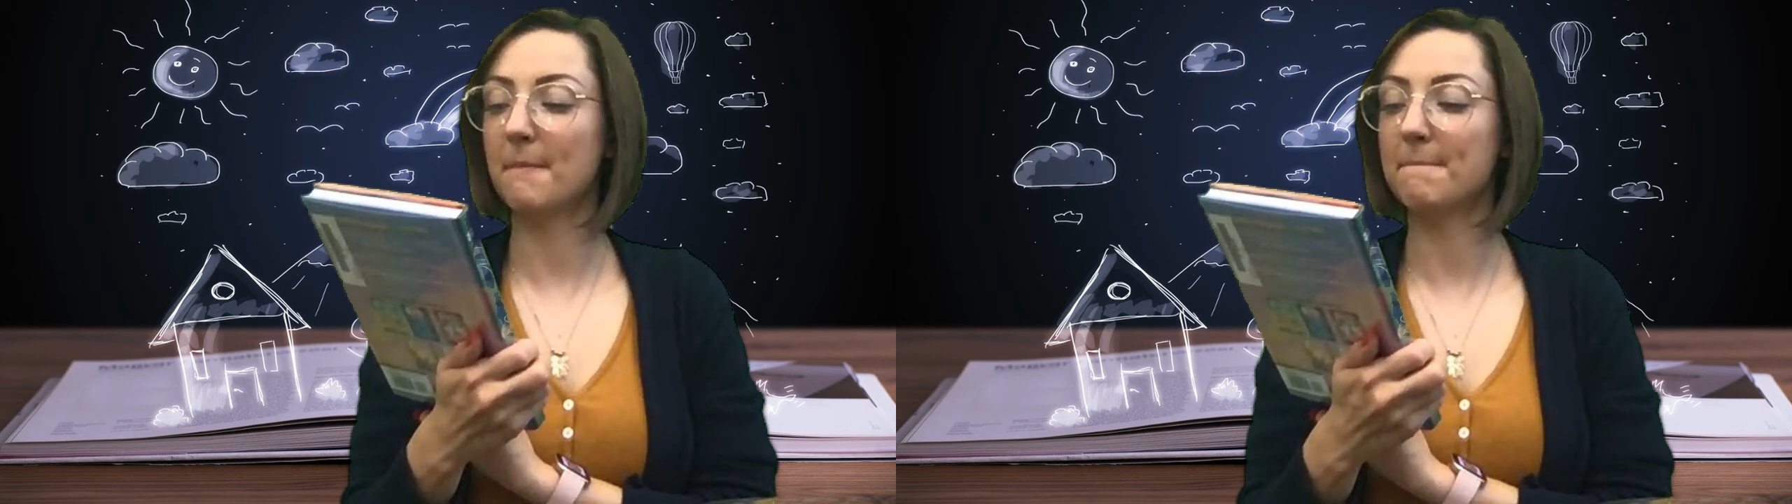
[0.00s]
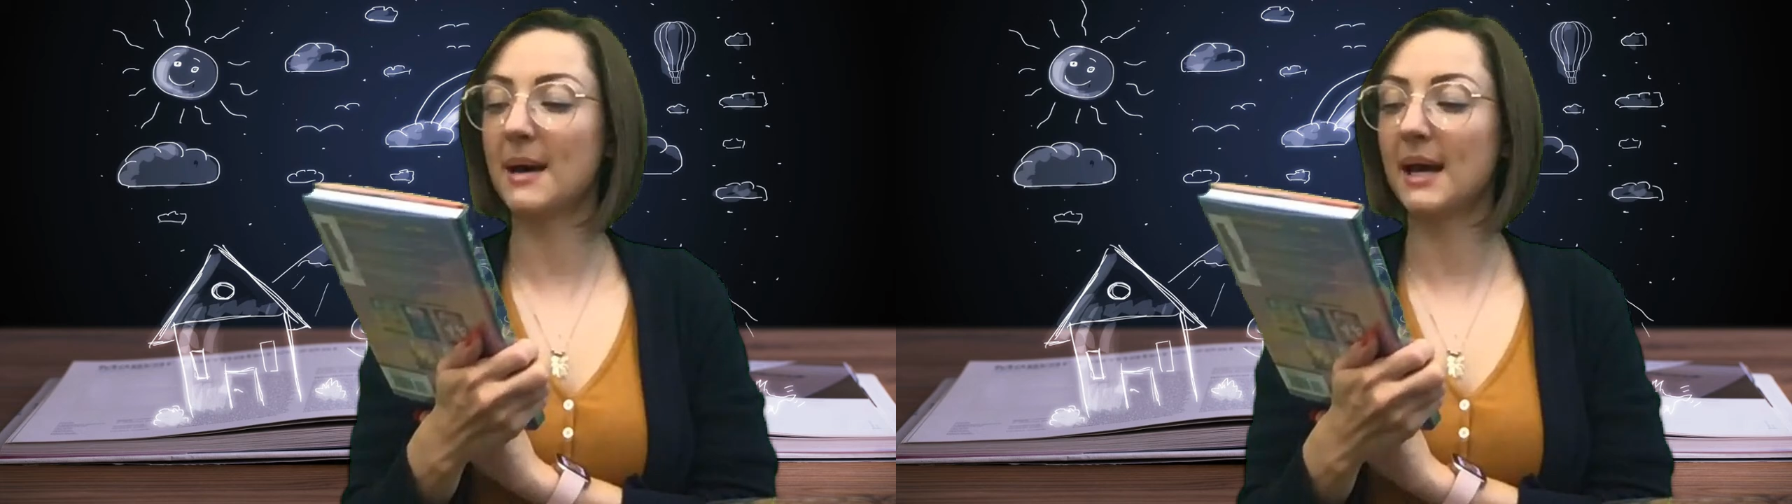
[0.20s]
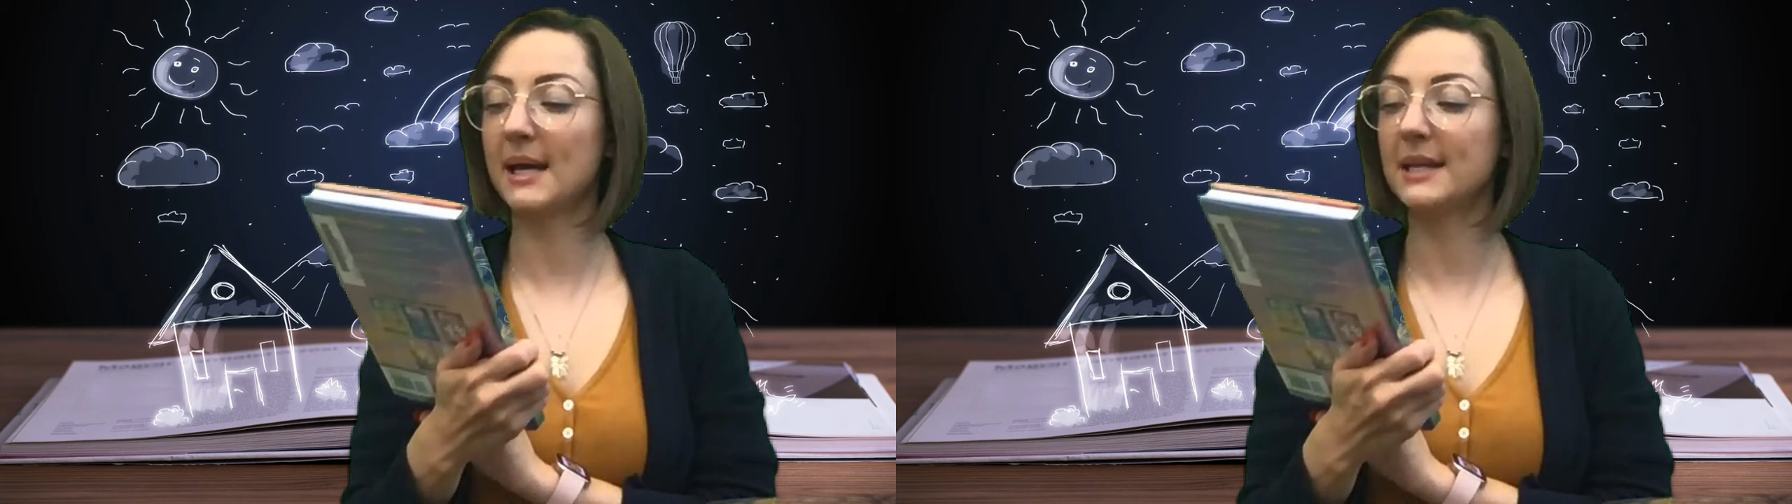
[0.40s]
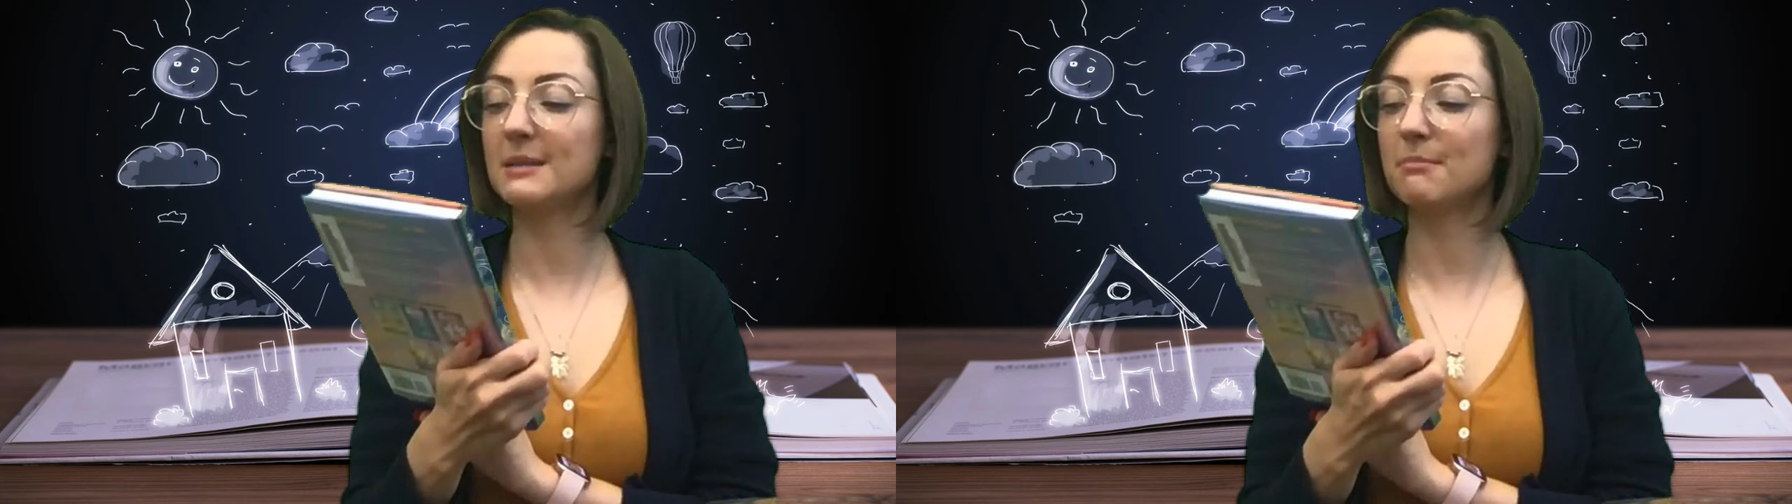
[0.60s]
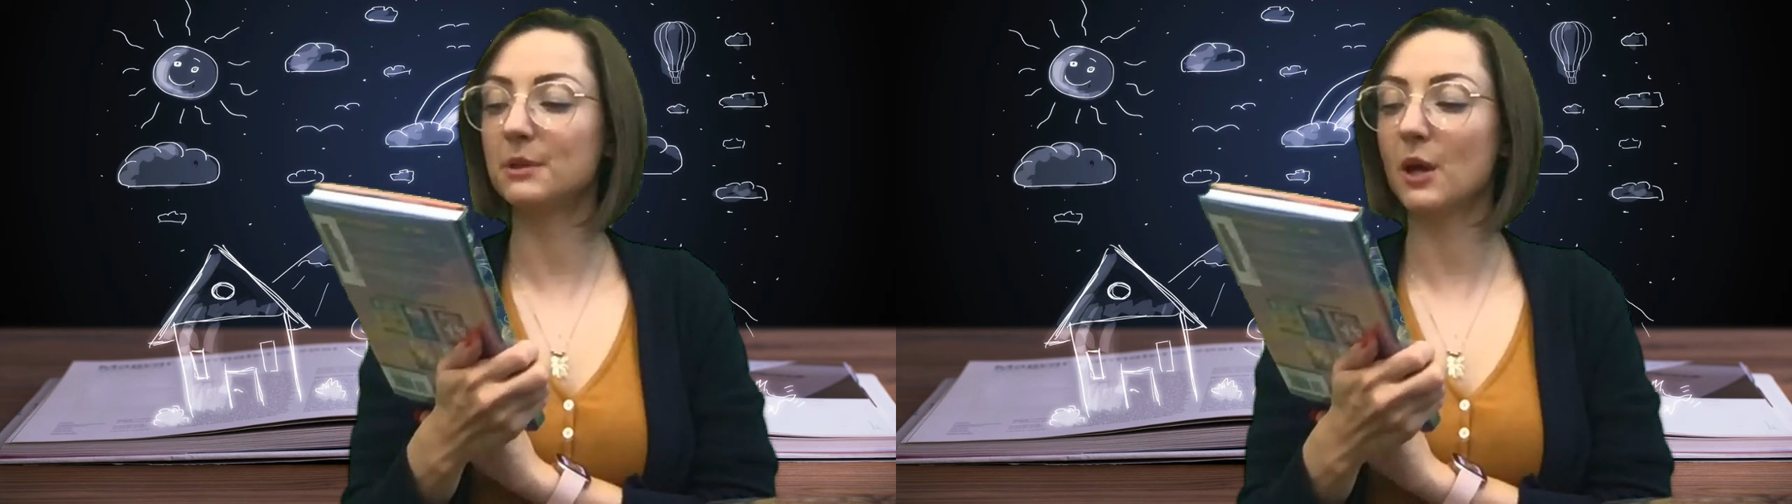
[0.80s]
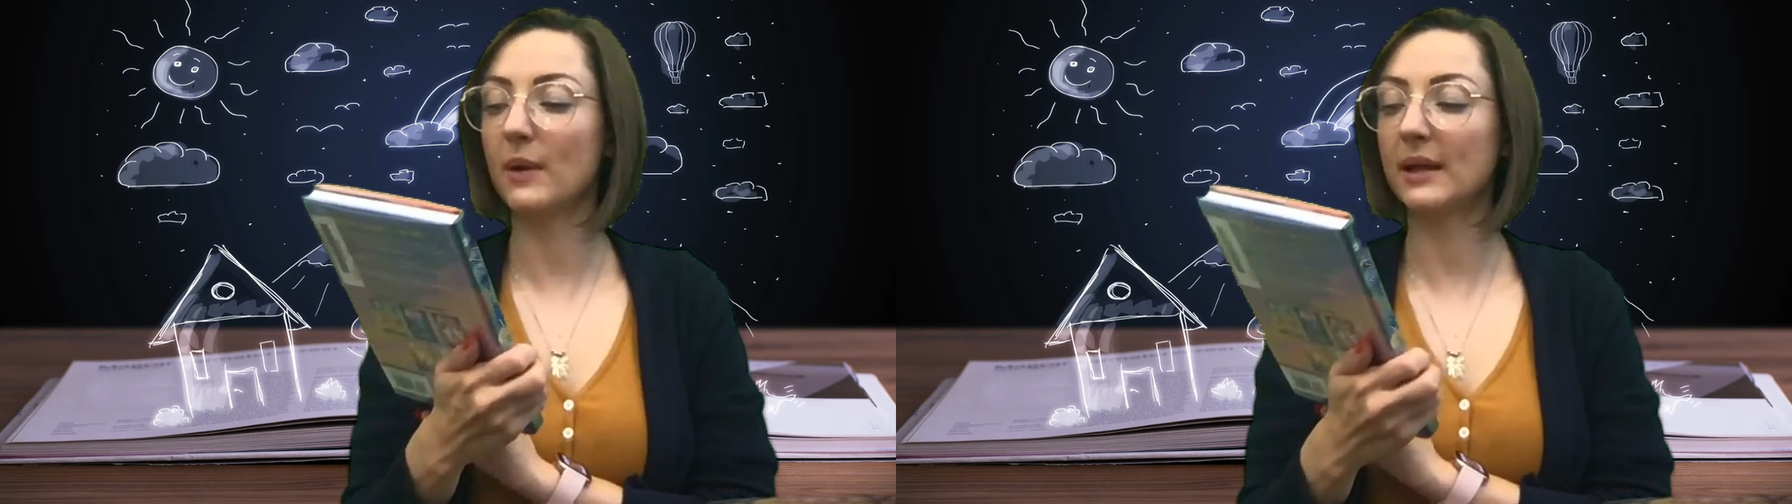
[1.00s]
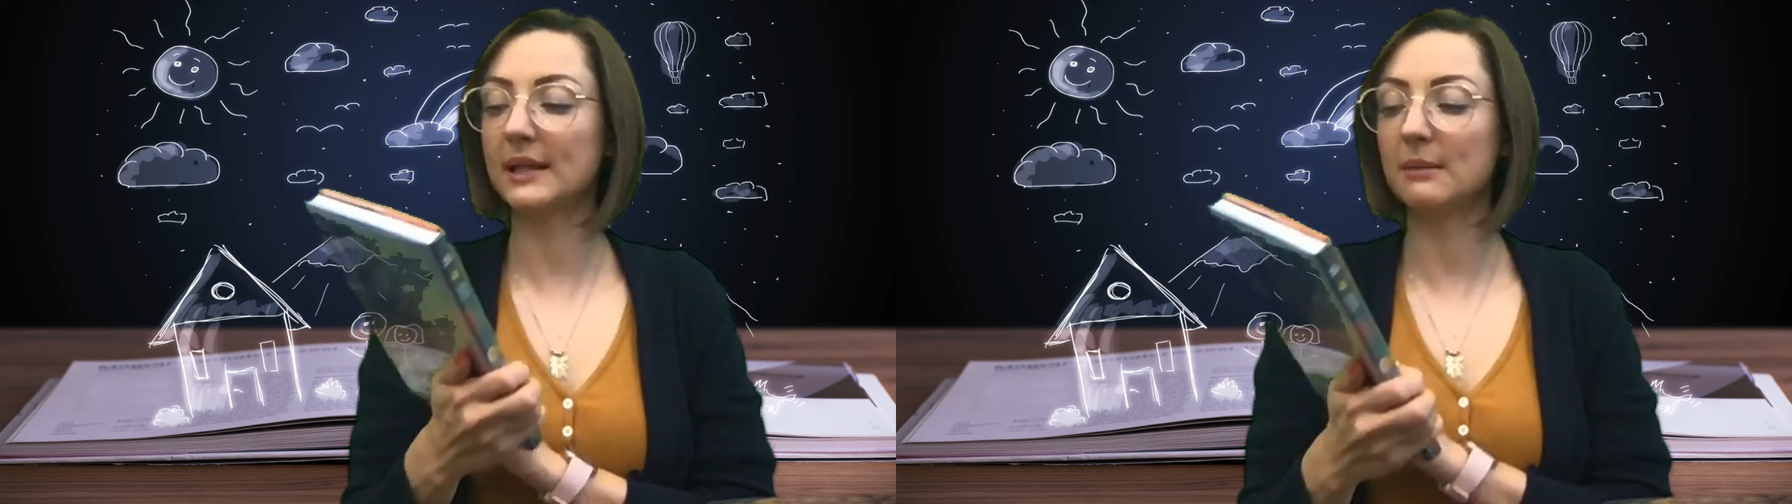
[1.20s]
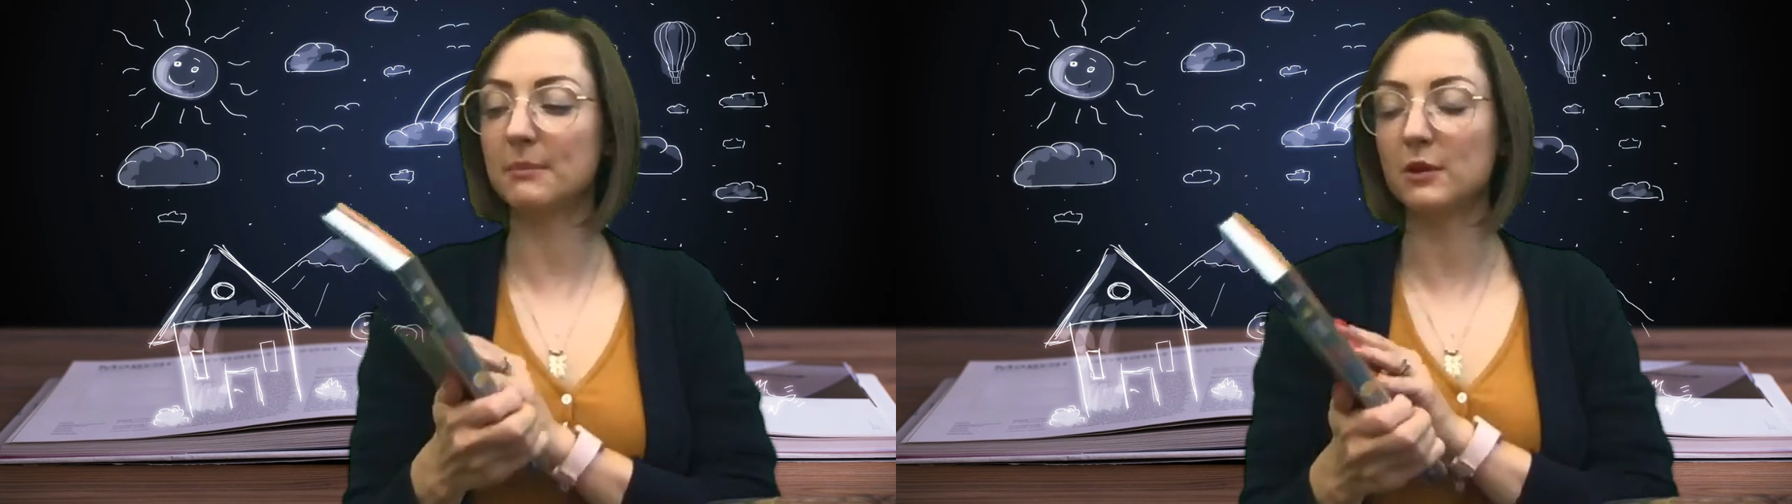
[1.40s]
mind-blowingly